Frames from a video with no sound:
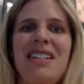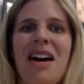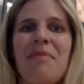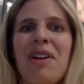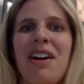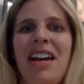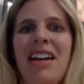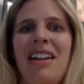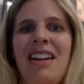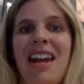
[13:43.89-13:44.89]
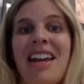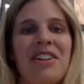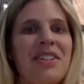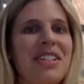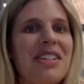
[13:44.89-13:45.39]
Deborah and
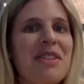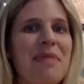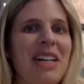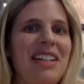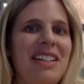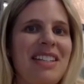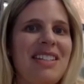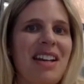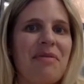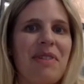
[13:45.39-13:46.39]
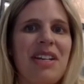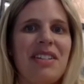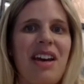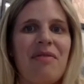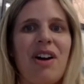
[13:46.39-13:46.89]
her team at Innocence at Risk
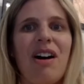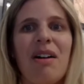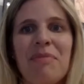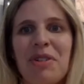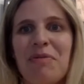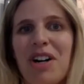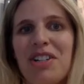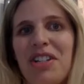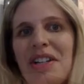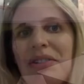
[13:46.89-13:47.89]
have come to Washington